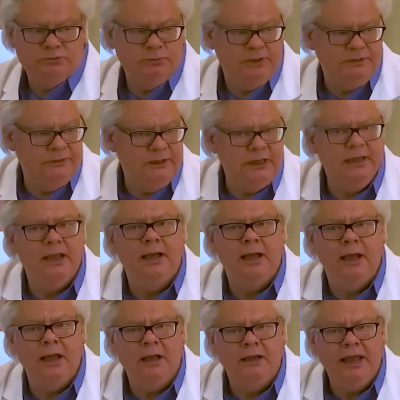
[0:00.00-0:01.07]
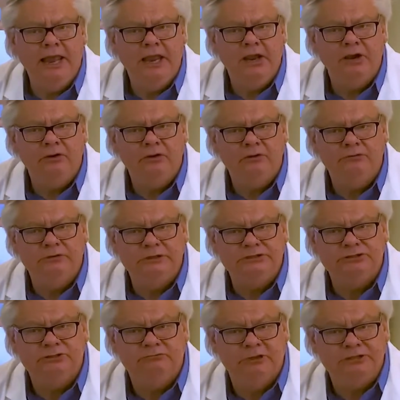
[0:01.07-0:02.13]
with the hair
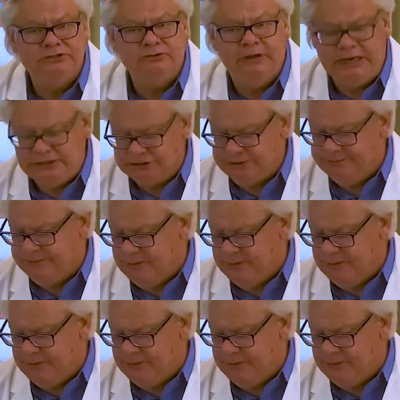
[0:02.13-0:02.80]
restoration.